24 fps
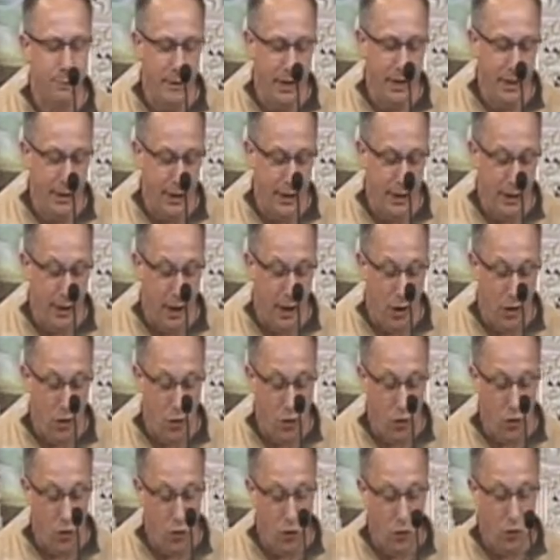men
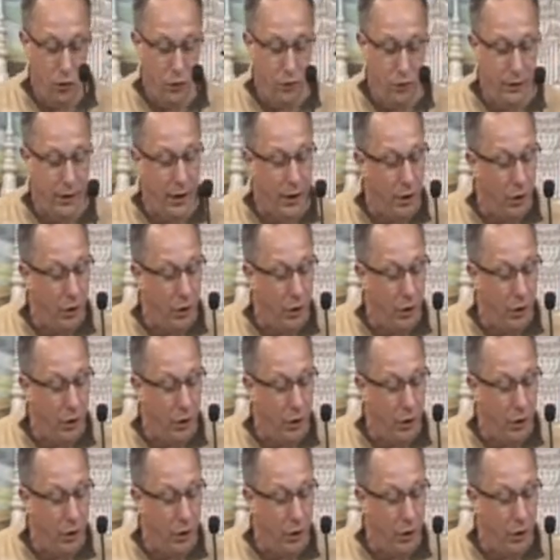on their